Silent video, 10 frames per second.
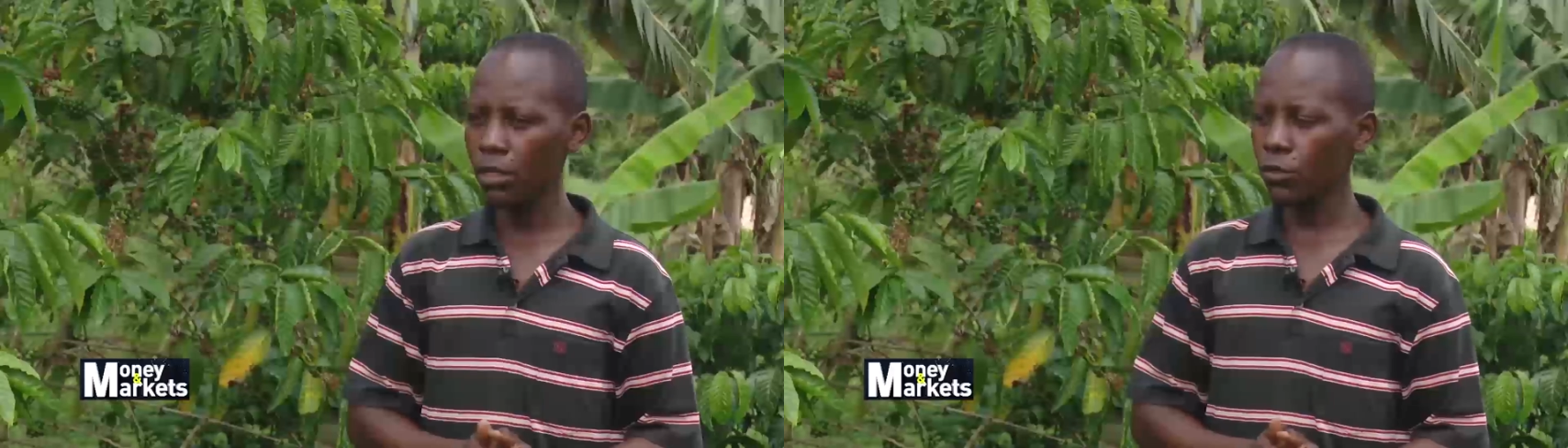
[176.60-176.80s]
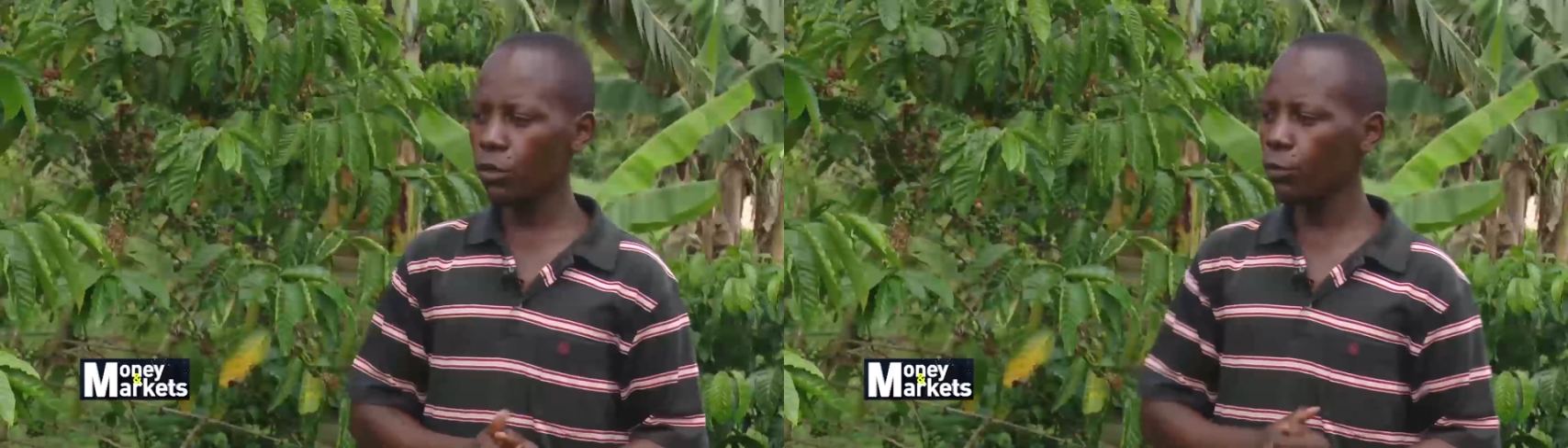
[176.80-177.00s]

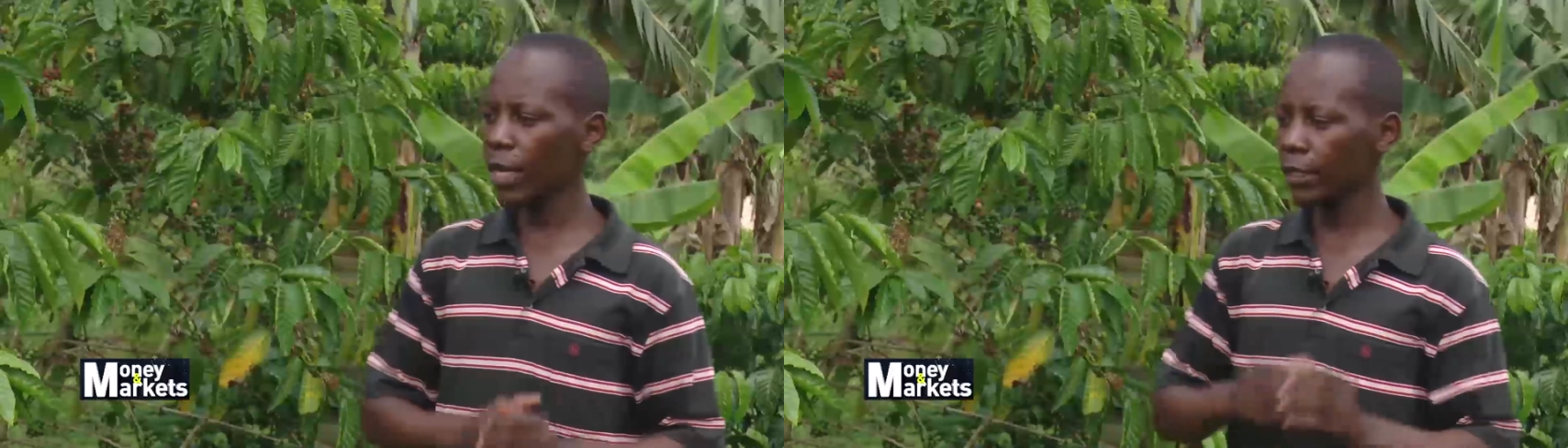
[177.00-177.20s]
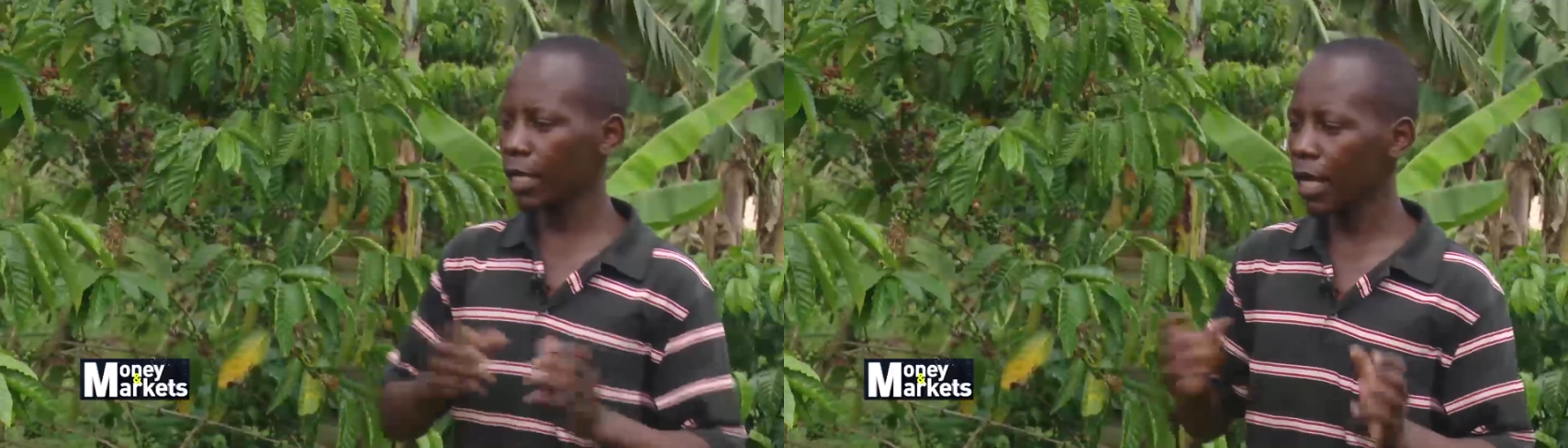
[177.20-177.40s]
So you
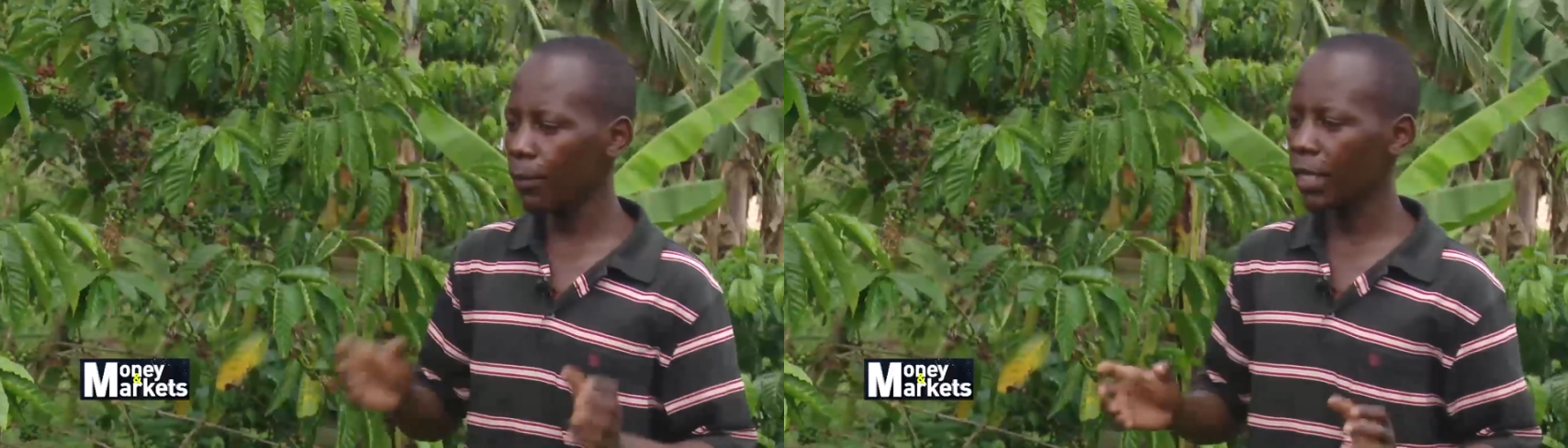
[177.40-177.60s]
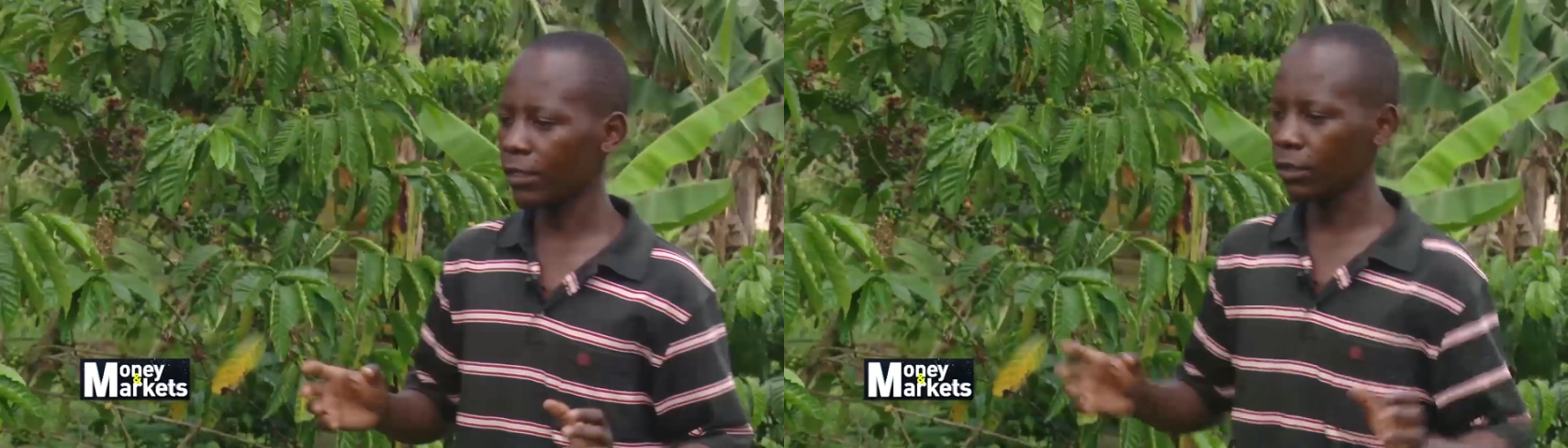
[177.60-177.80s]
might end
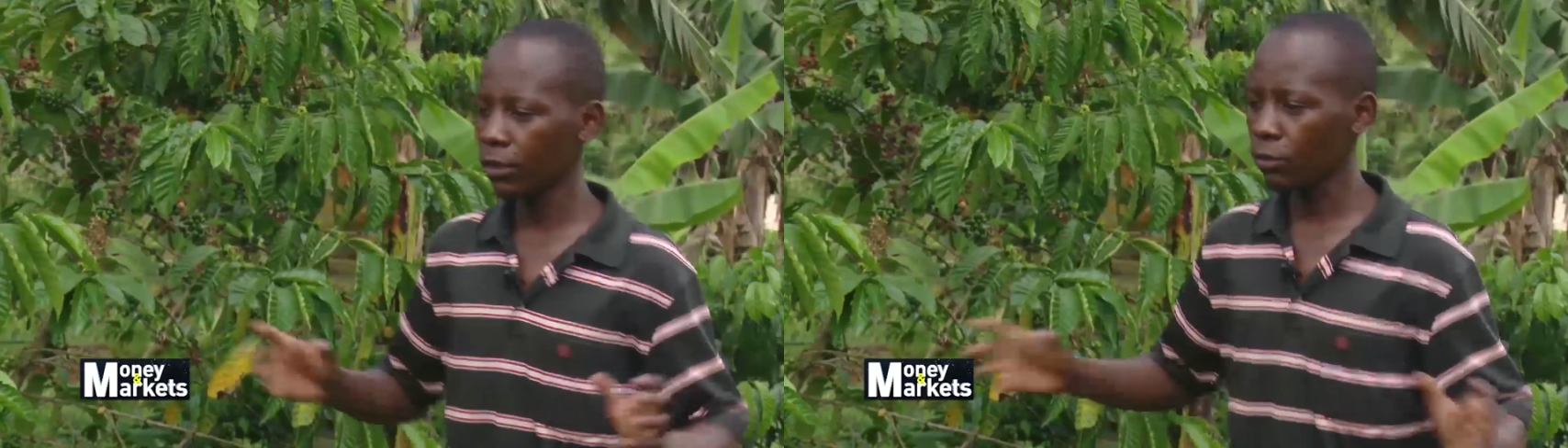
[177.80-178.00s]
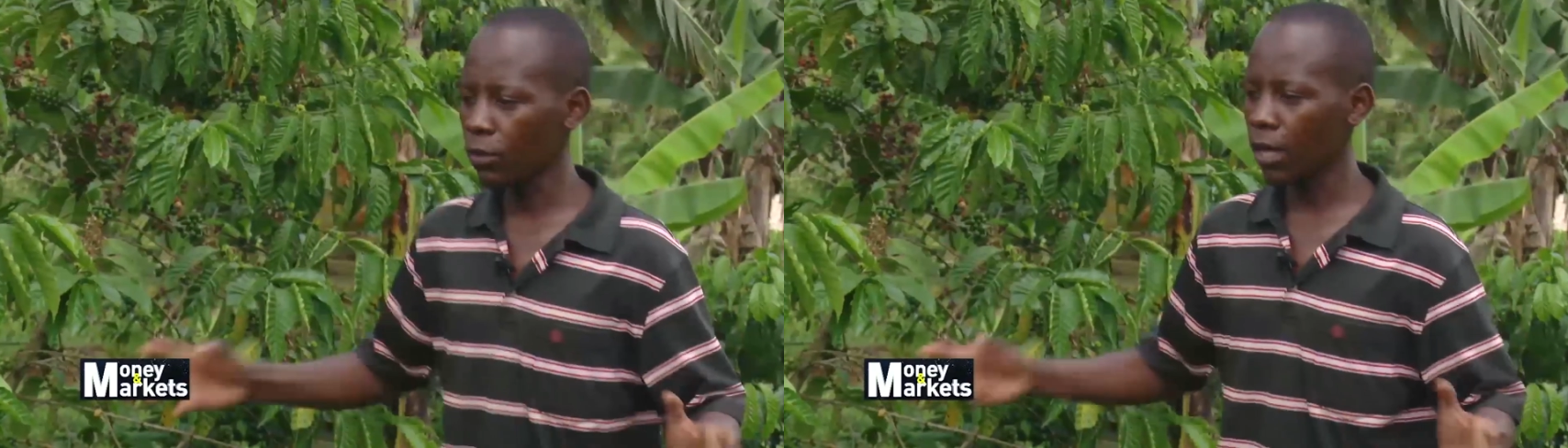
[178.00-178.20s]
up that
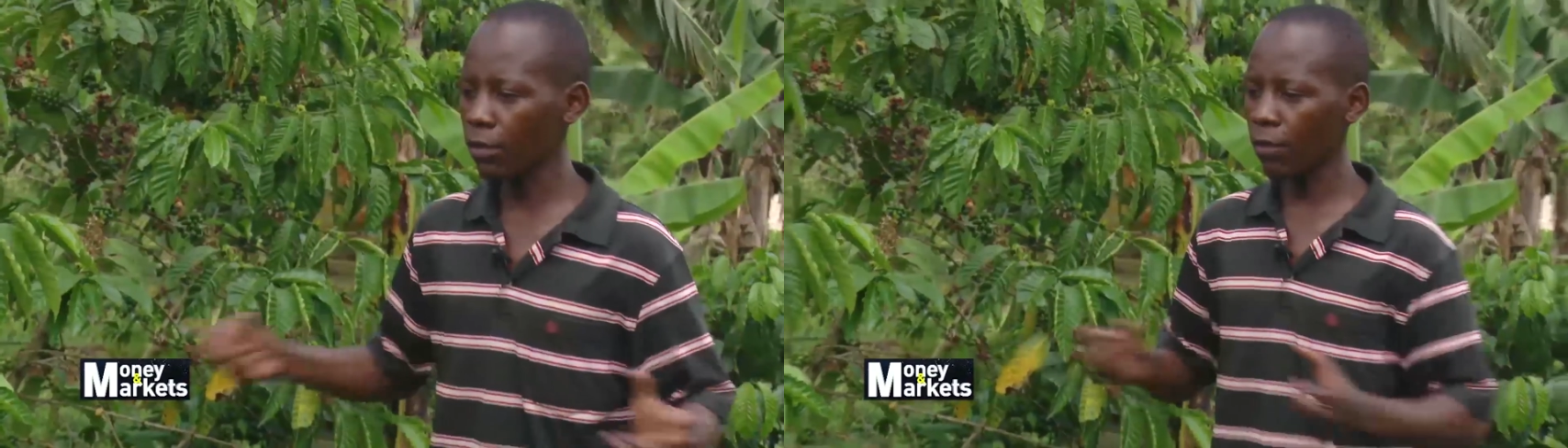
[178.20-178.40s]
you